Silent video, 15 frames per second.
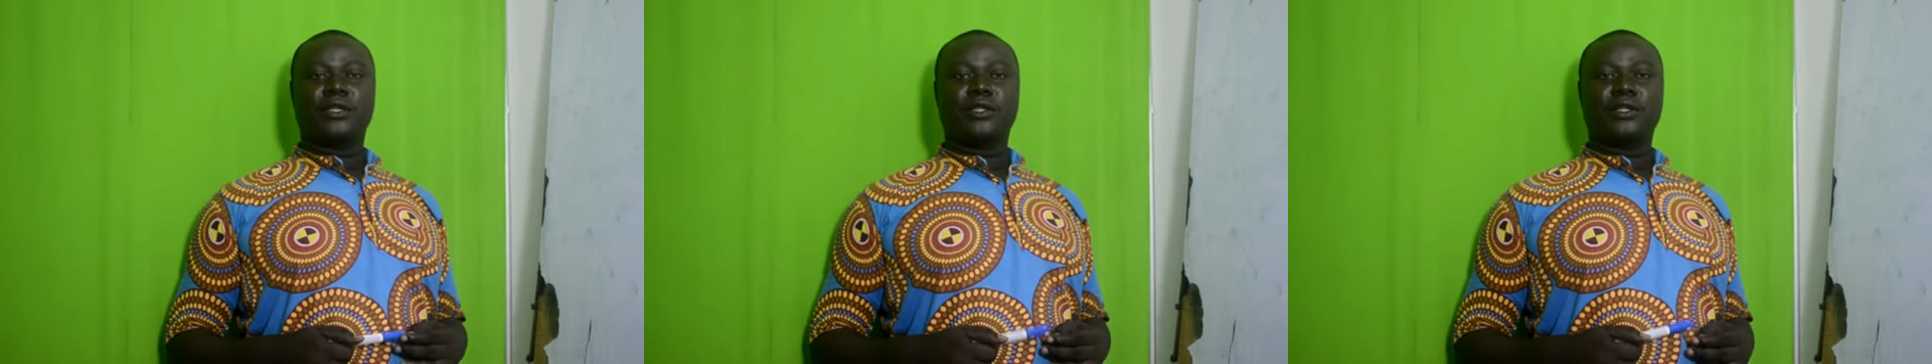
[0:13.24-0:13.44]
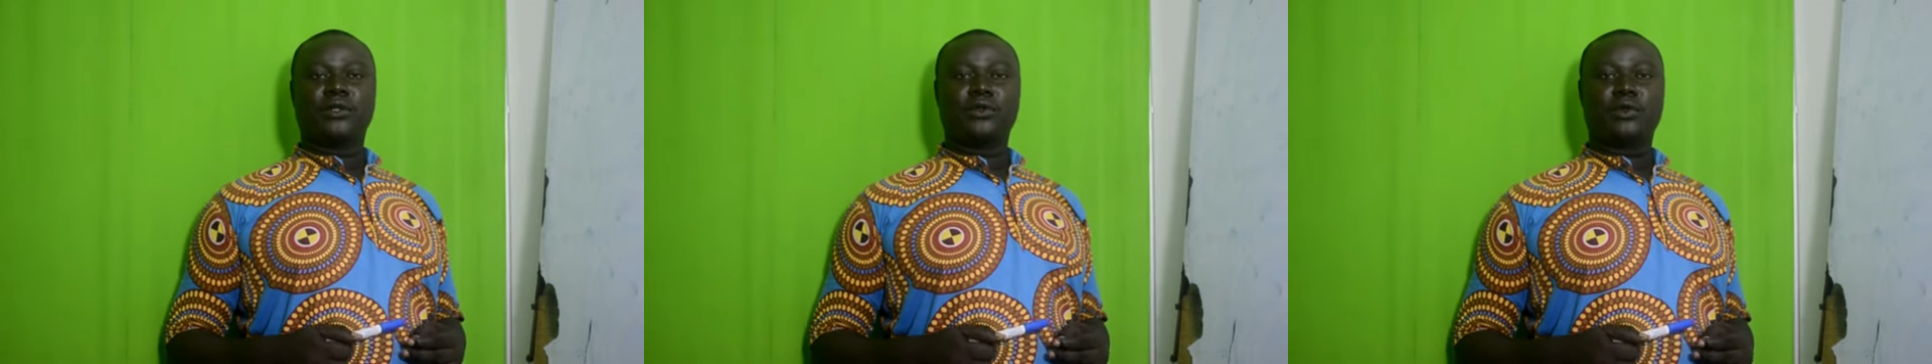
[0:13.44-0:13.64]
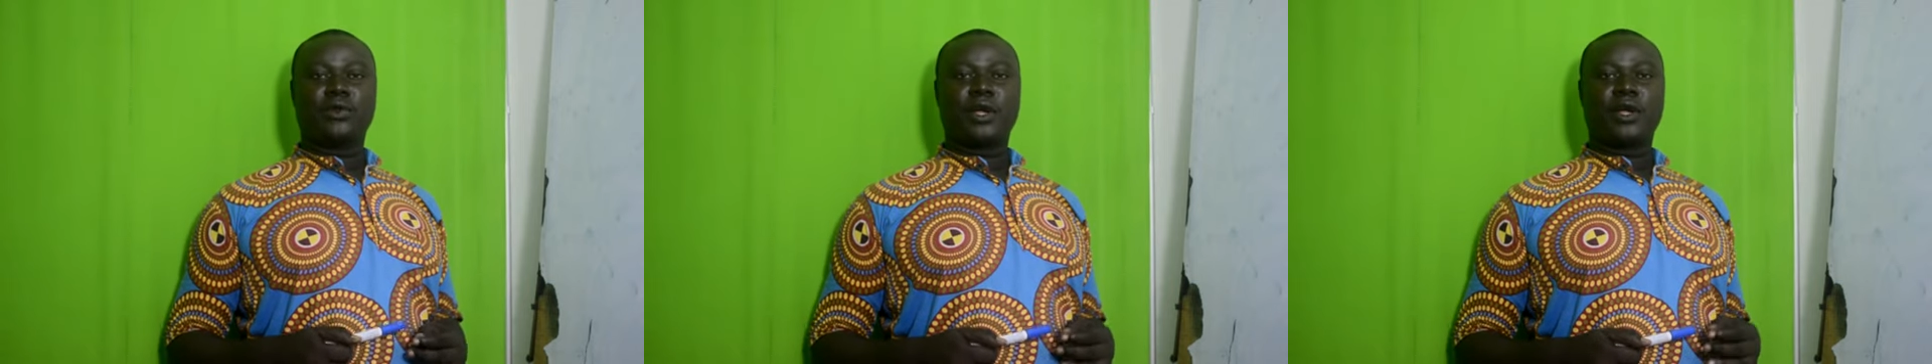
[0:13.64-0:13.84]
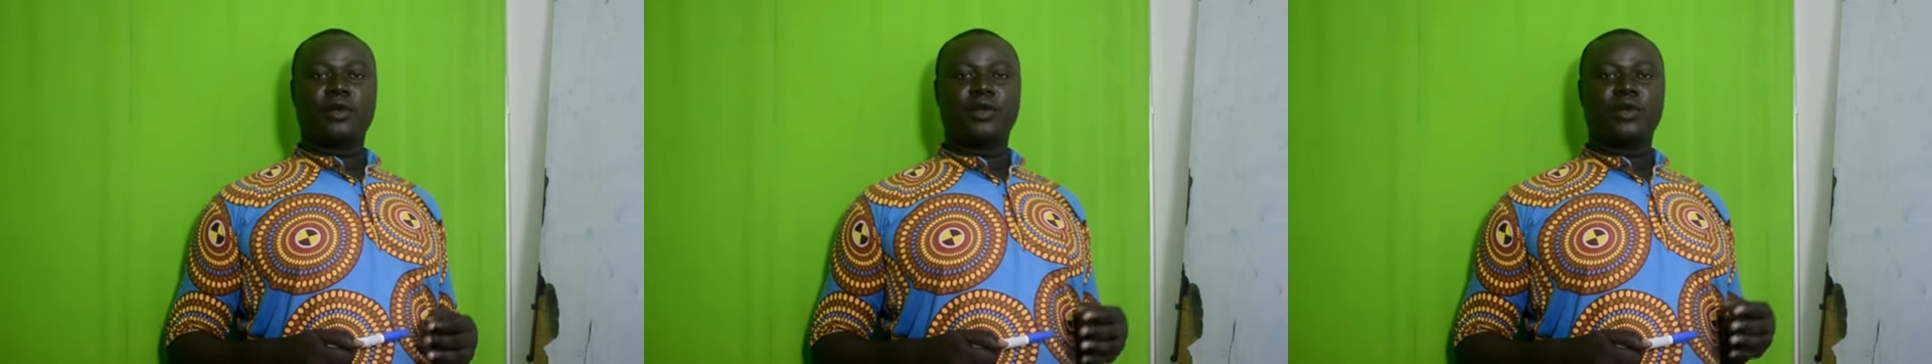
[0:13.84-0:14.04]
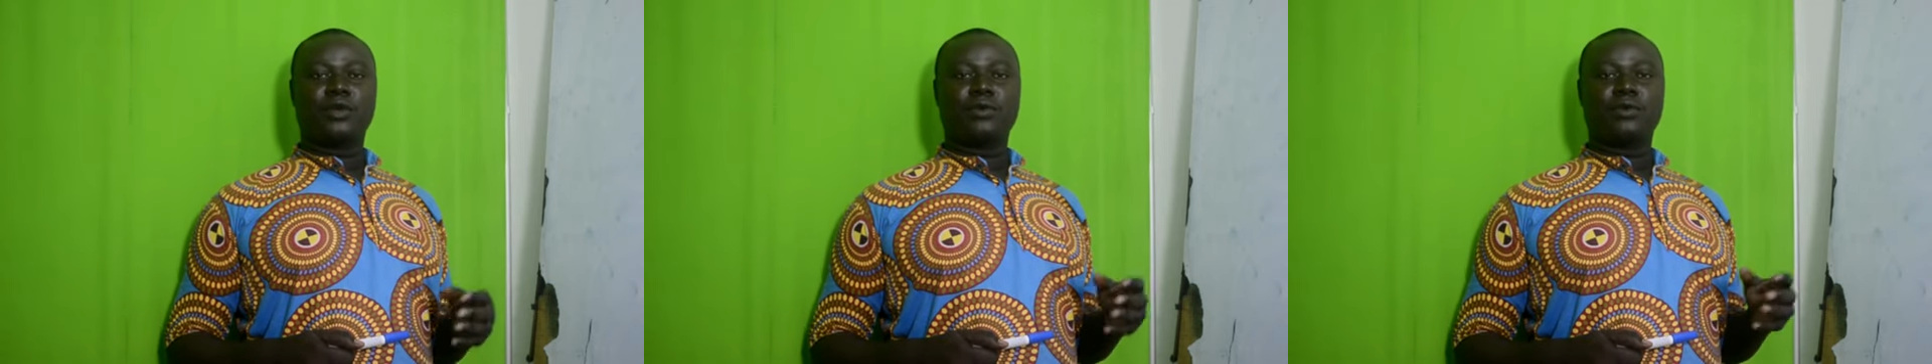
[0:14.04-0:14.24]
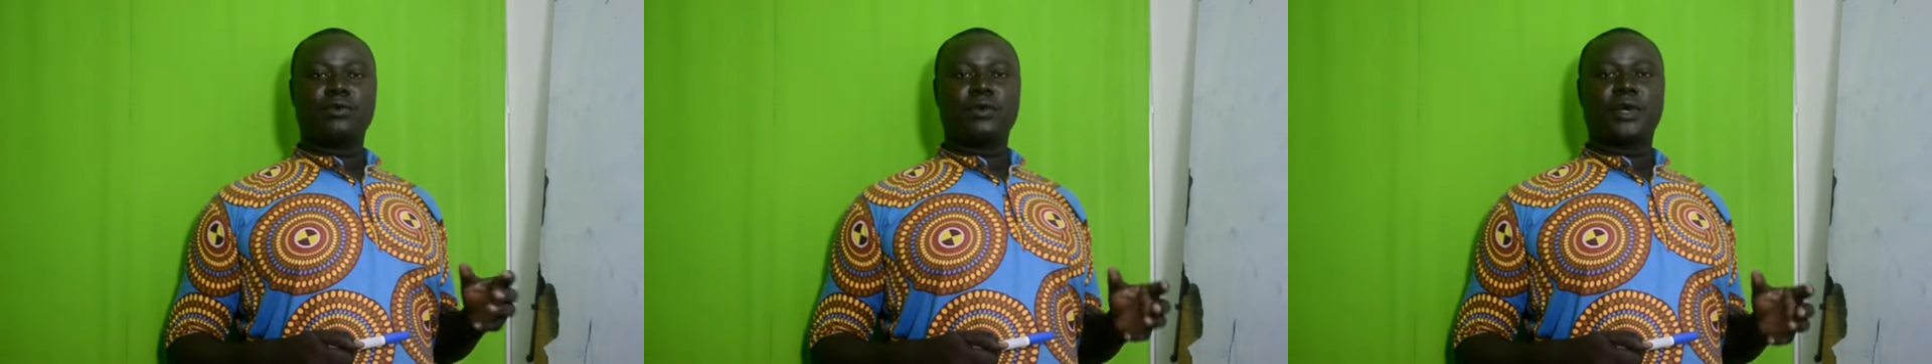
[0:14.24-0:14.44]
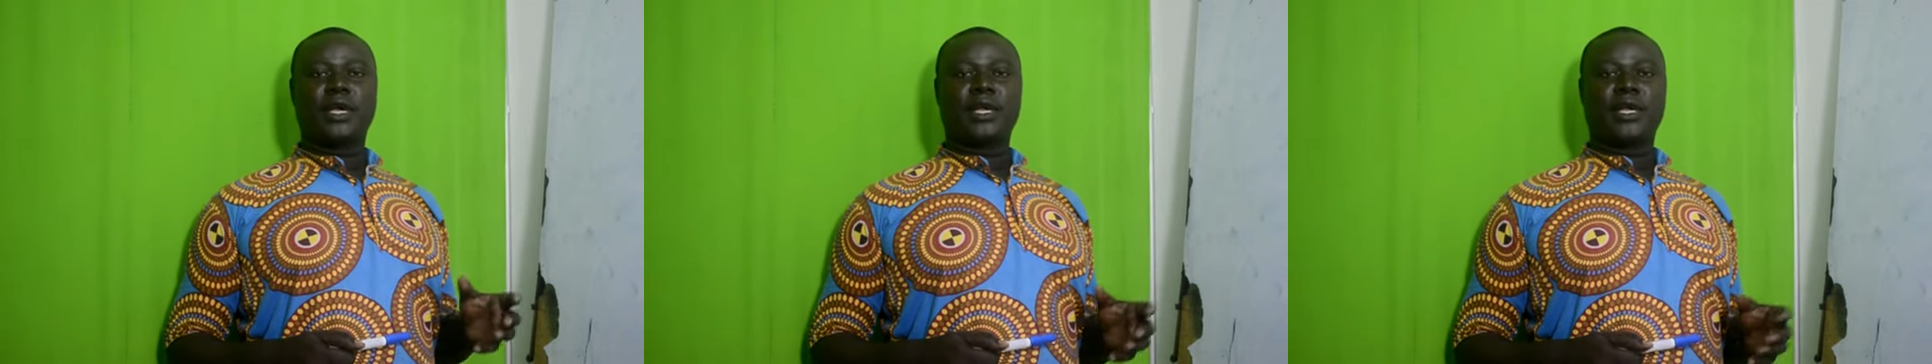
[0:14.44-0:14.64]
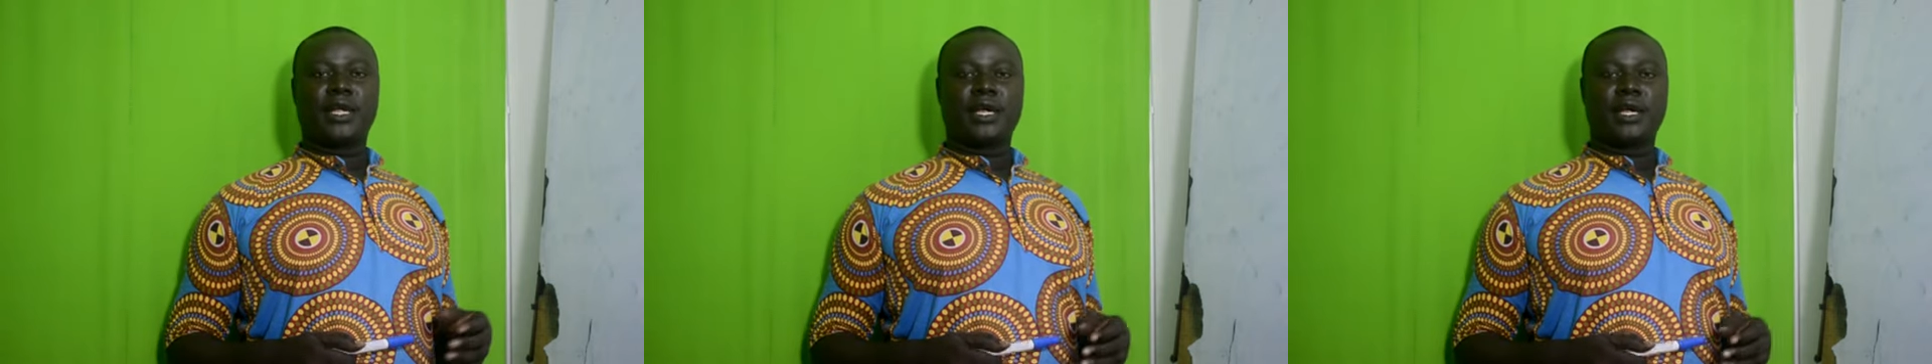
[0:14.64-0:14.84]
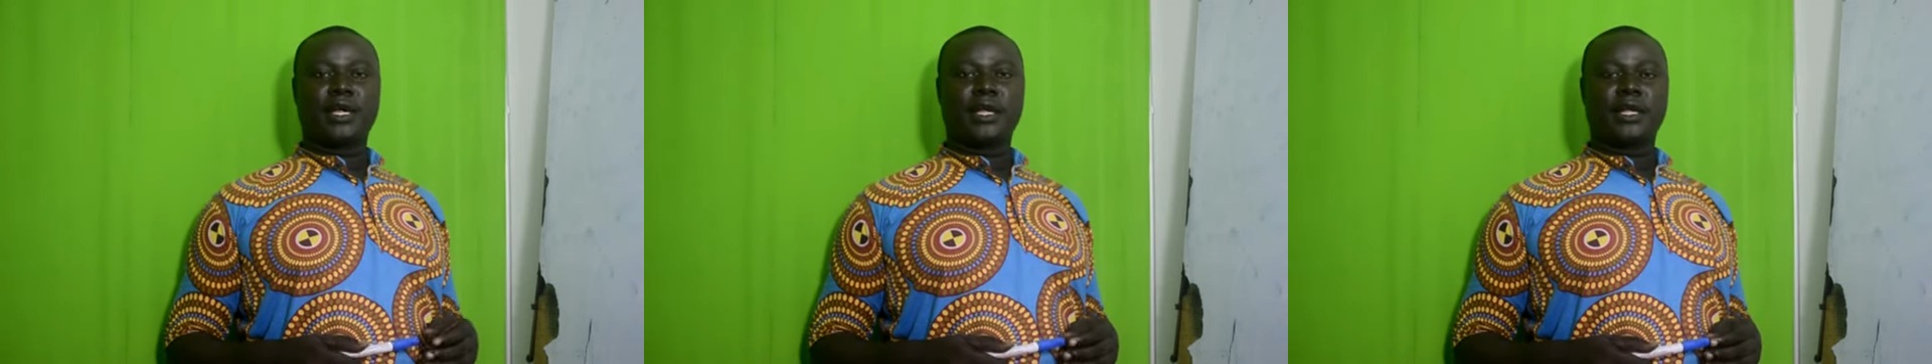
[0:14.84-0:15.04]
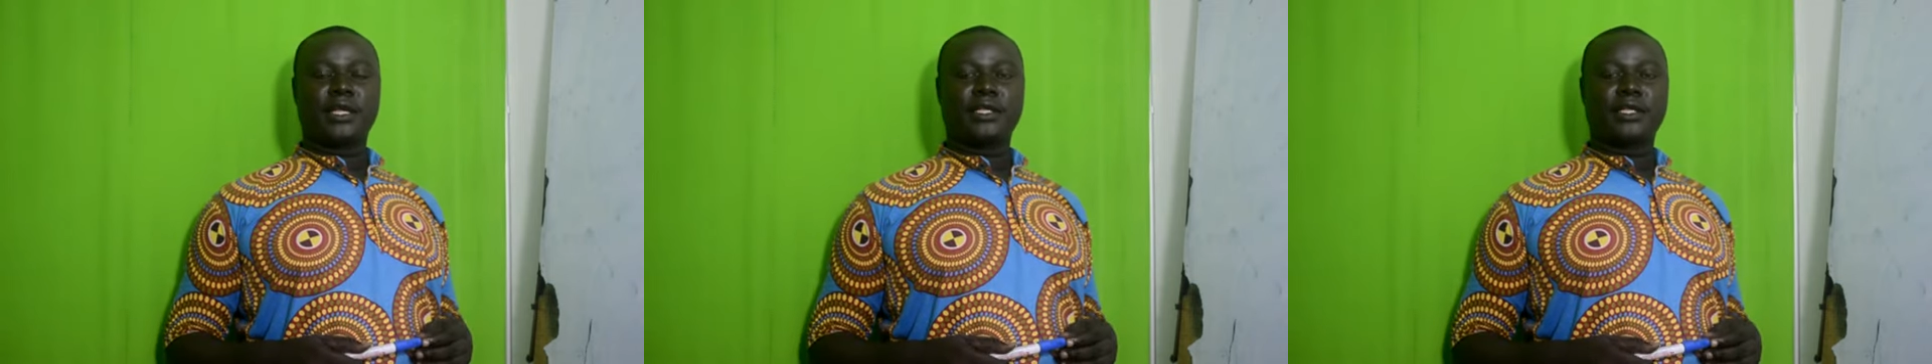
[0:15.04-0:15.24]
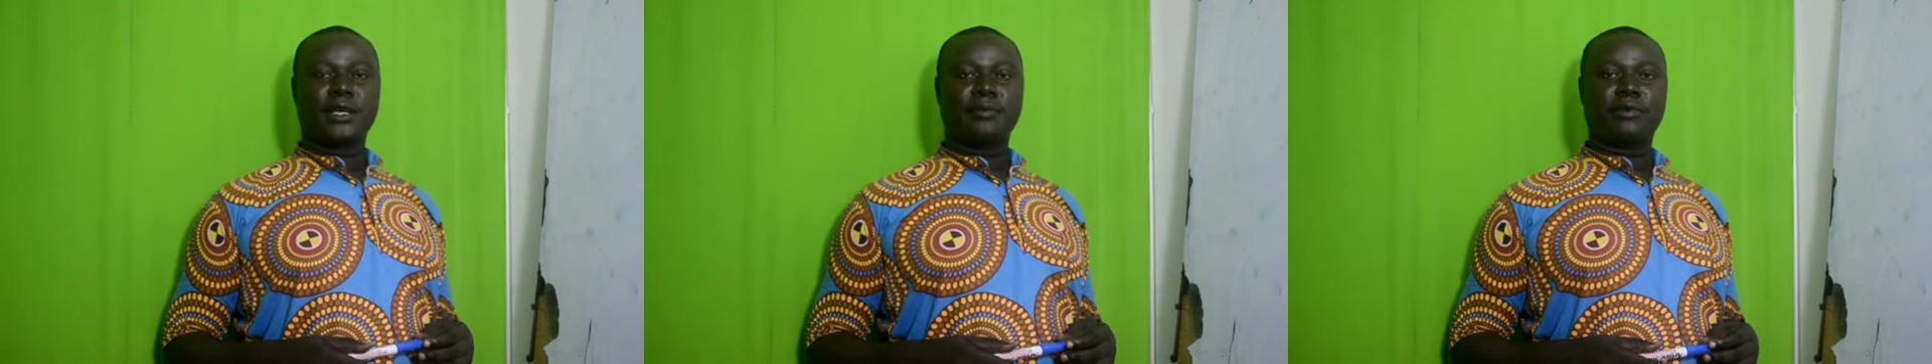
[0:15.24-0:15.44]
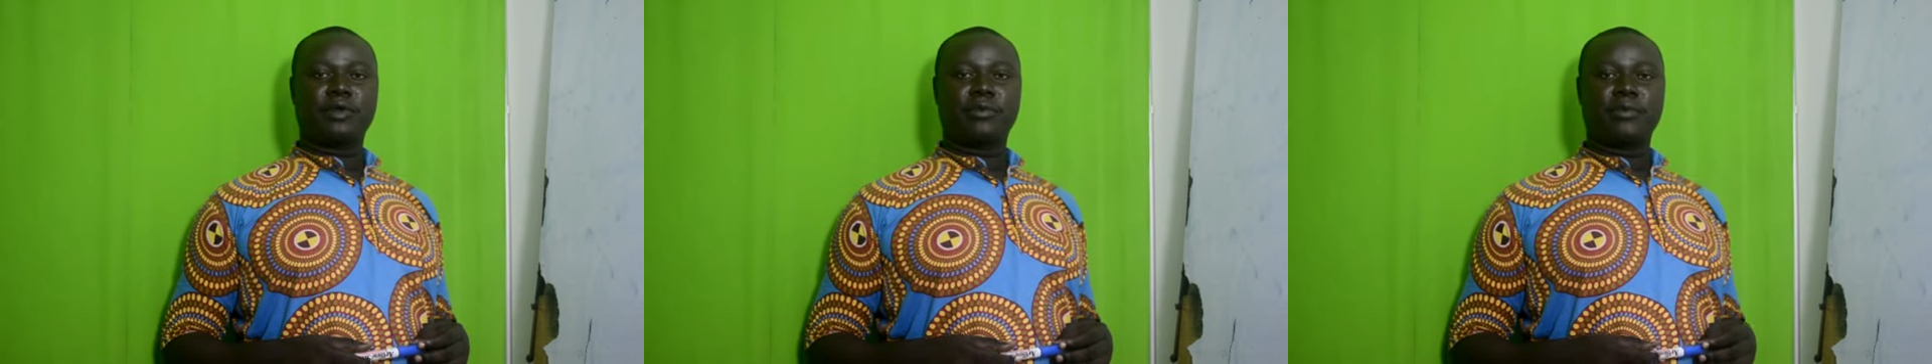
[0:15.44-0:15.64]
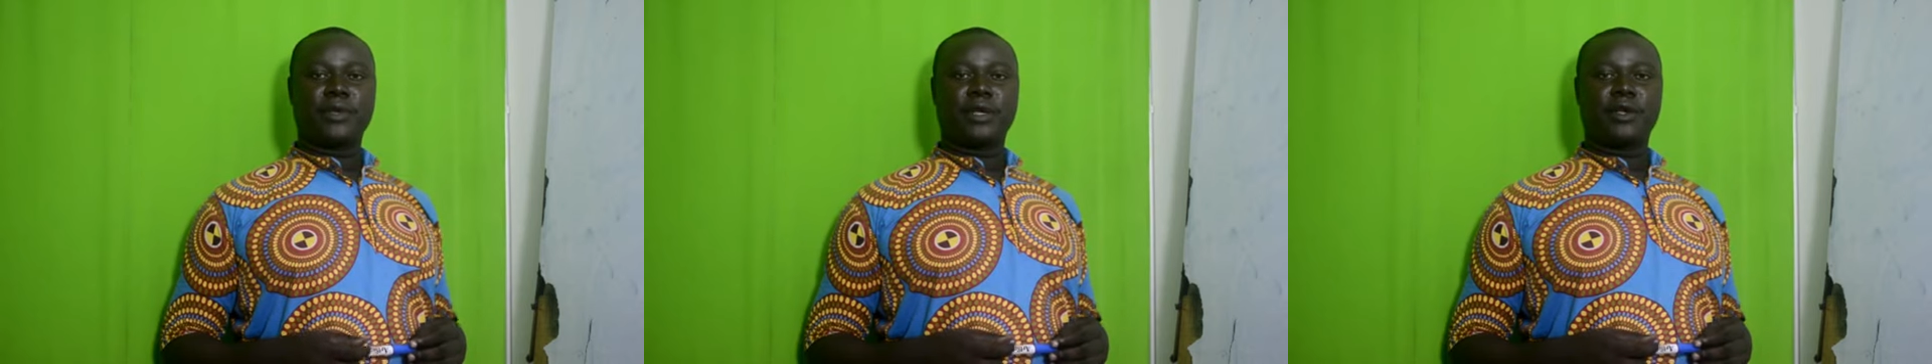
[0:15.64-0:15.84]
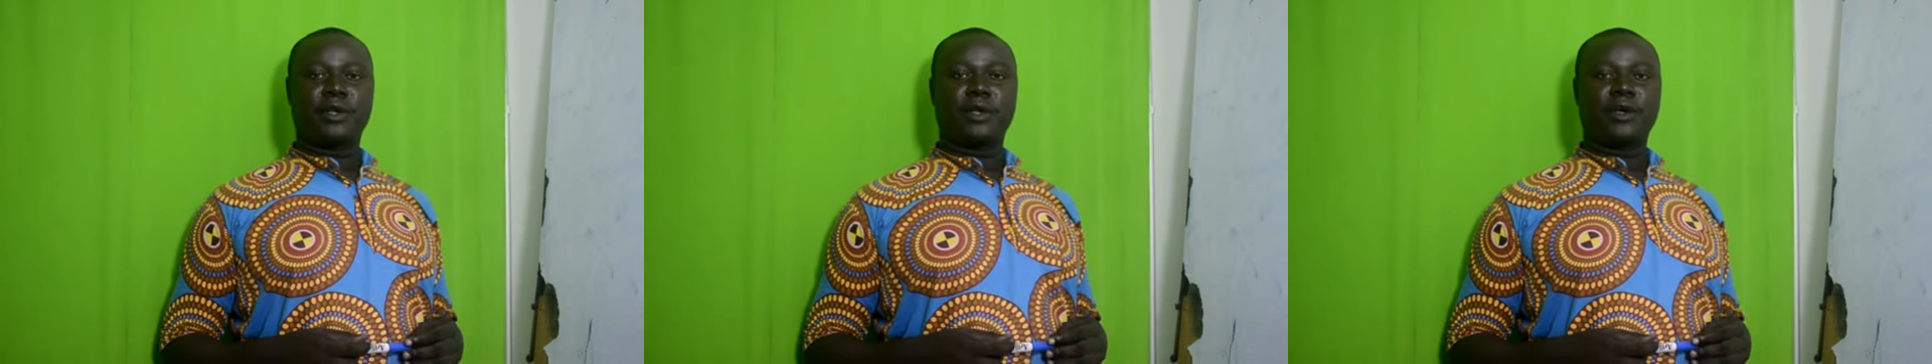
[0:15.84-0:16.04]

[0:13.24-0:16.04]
So we are going to look at a subtopic